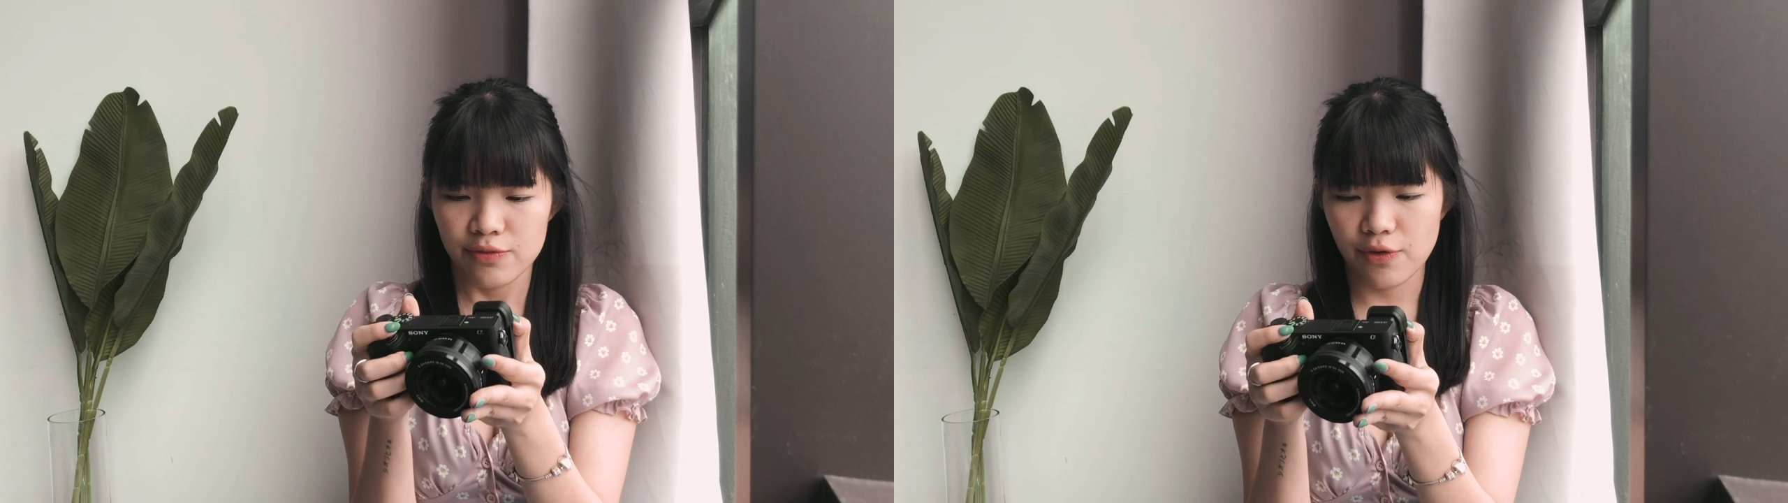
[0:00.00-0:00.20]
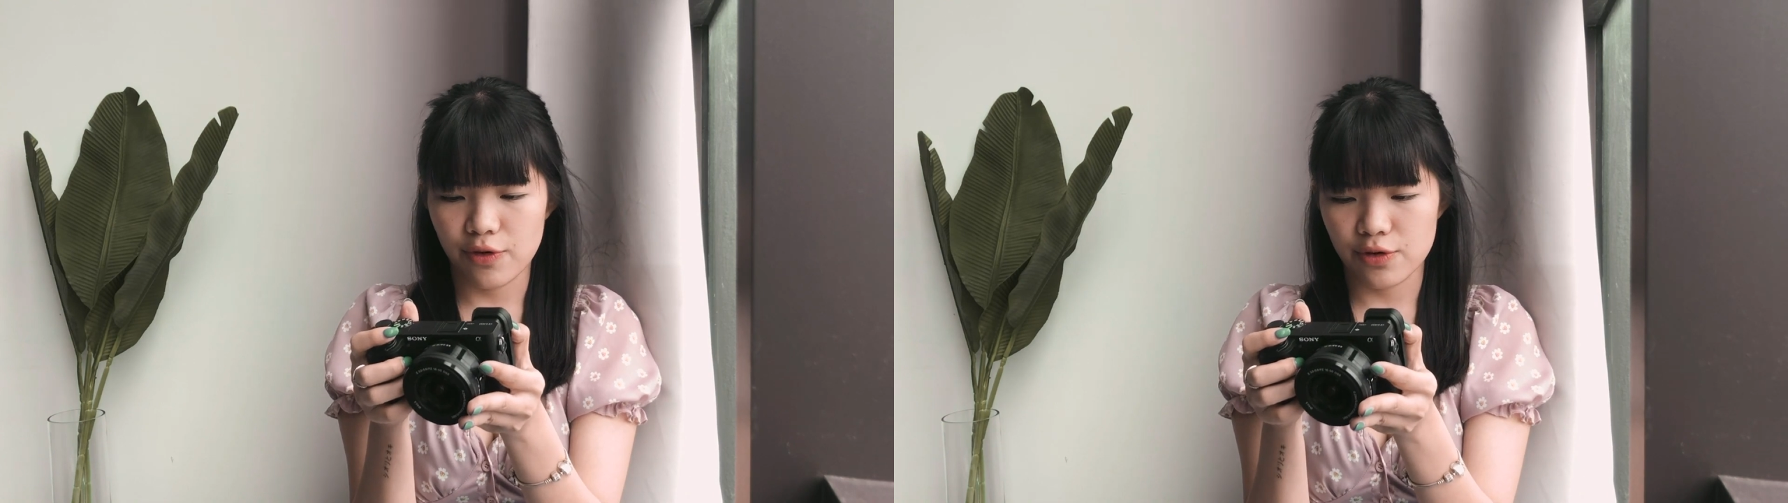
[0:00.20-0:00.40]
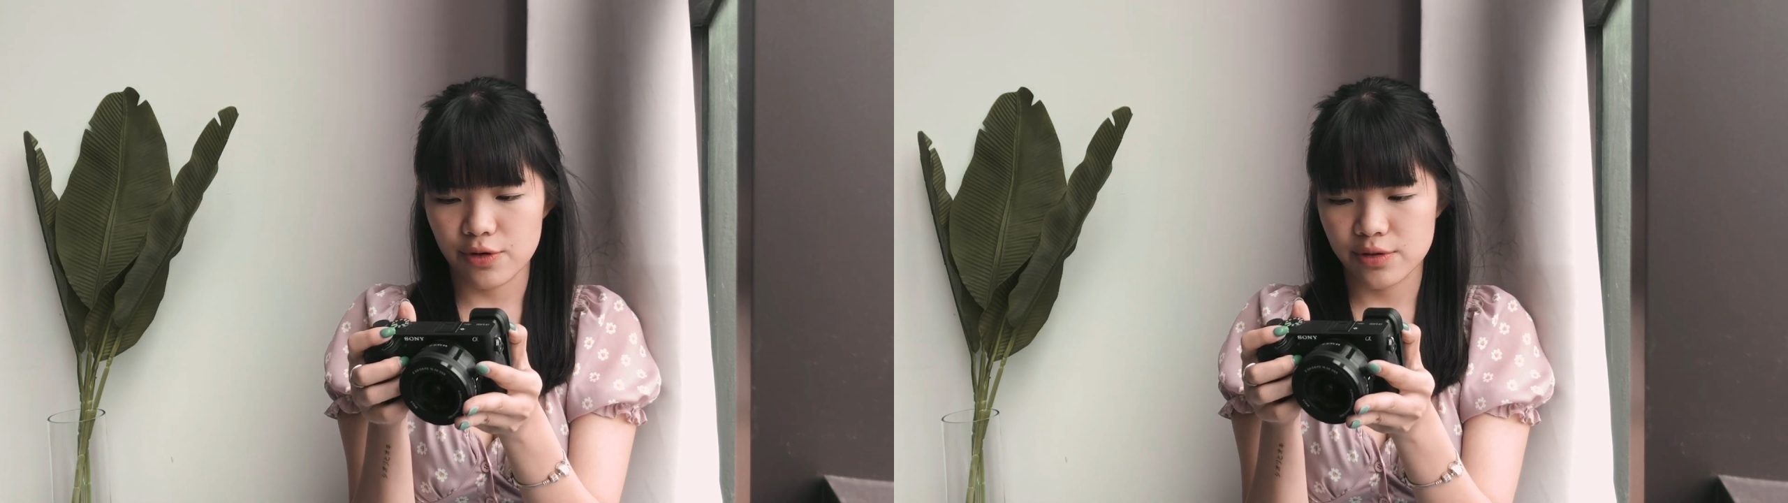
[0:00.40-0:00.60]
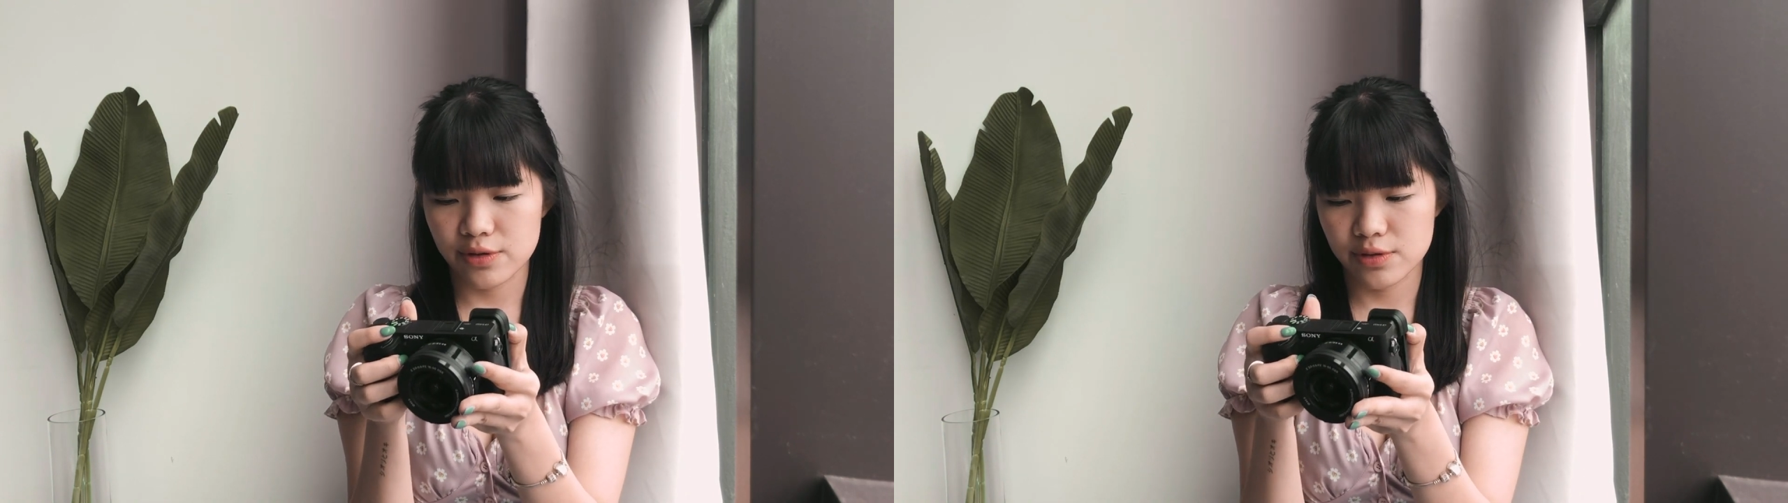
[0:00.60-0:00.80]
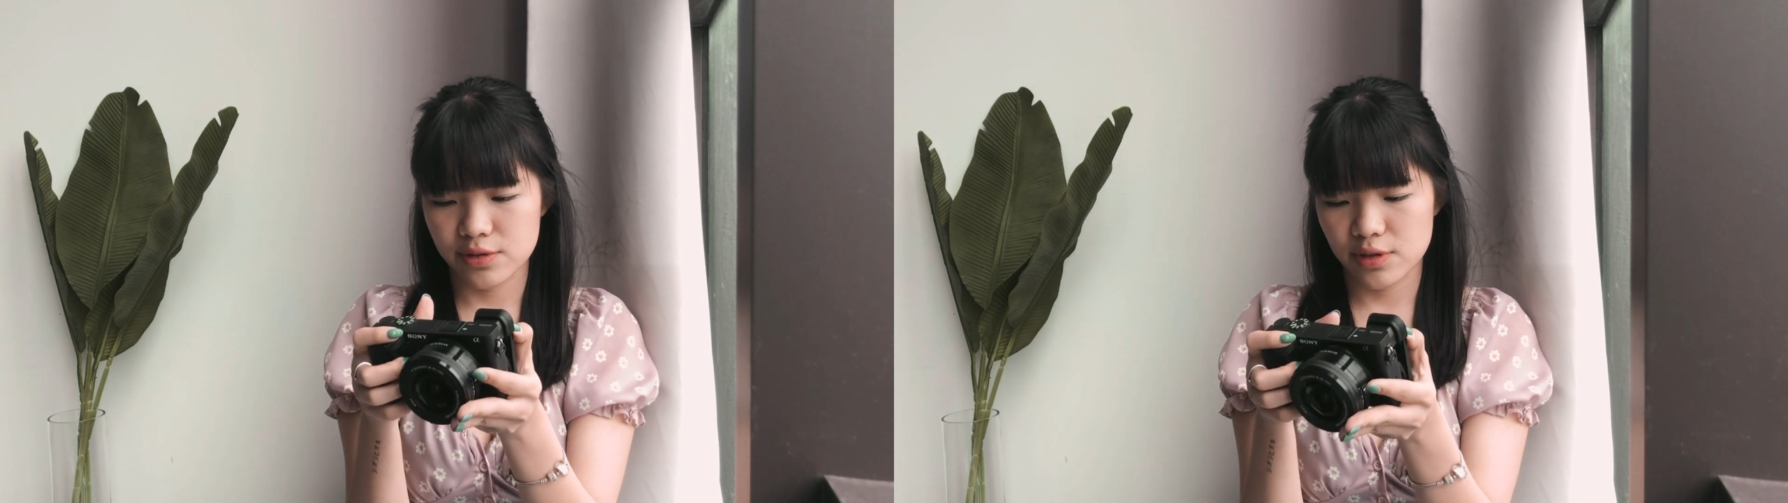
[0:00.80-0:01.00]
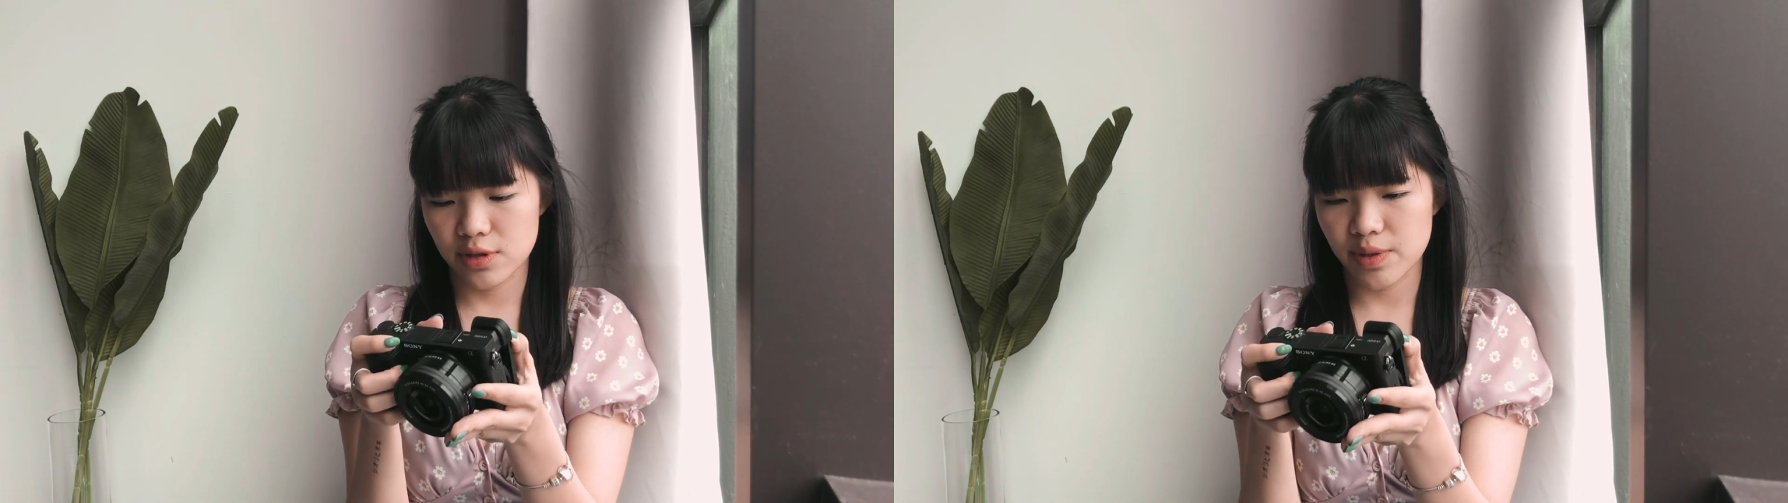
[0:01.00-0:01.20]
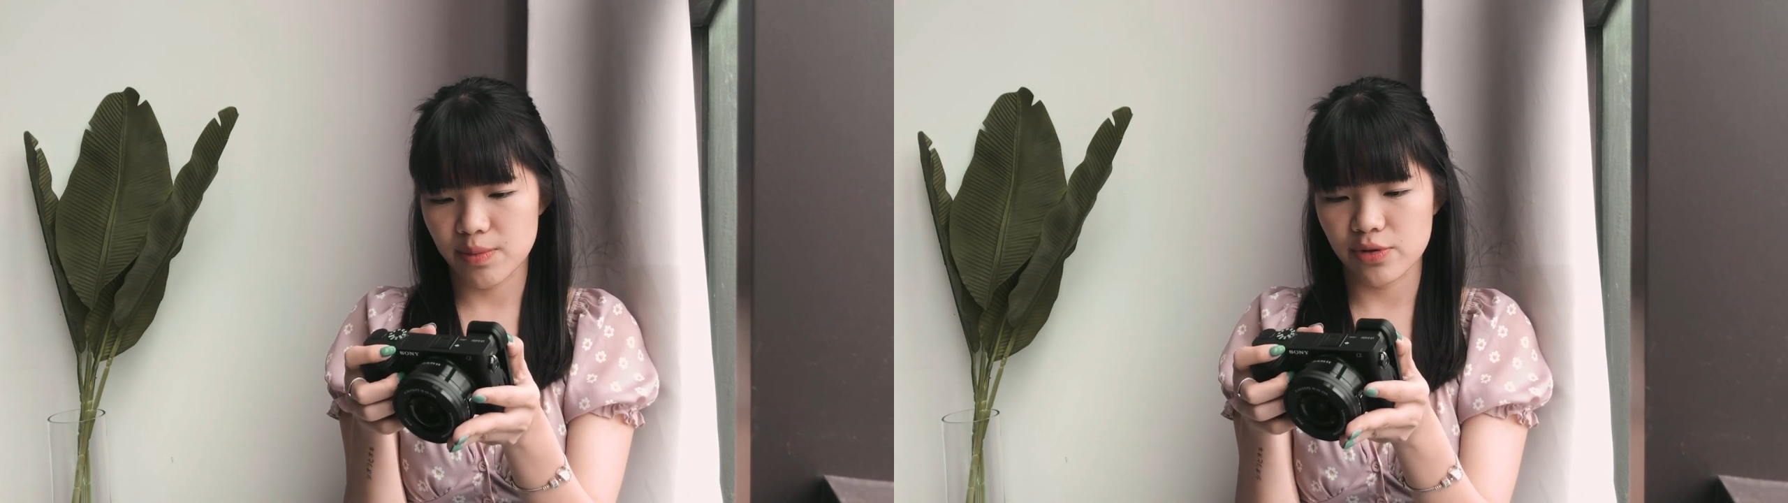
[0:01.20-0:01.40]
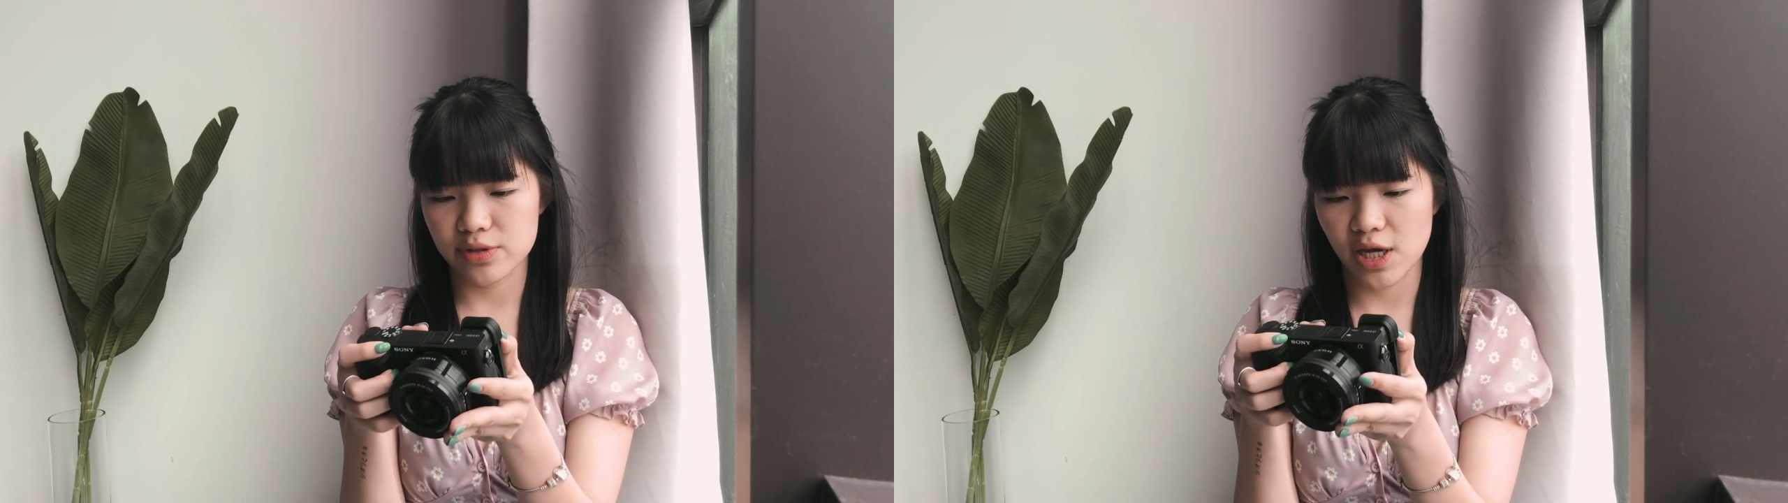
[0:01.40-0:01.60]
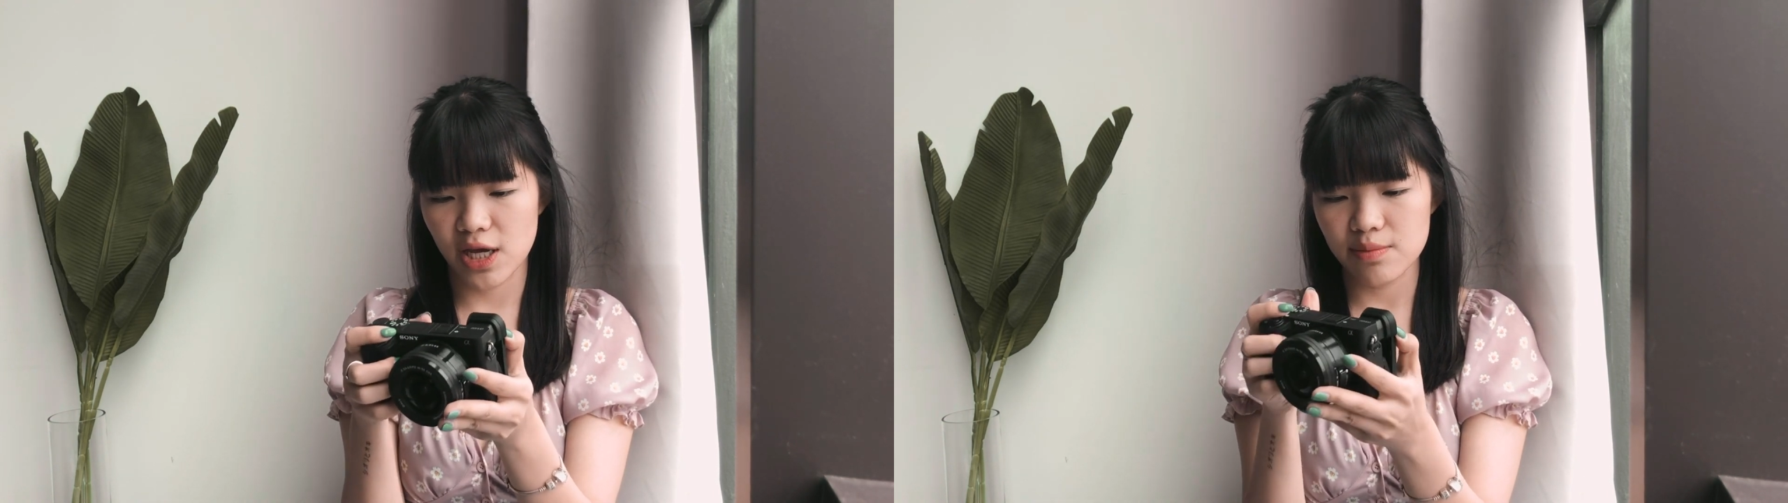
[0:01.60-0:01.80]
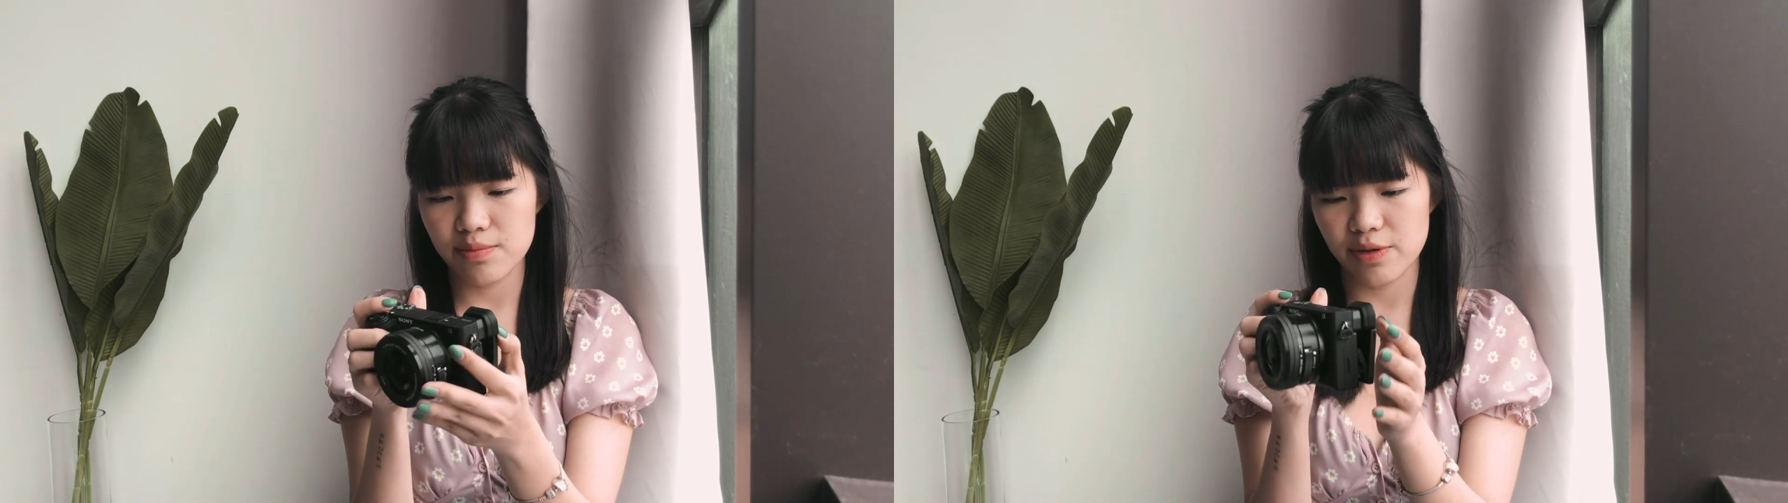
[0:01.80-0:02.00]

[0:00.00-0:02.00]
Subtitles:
for a bit more time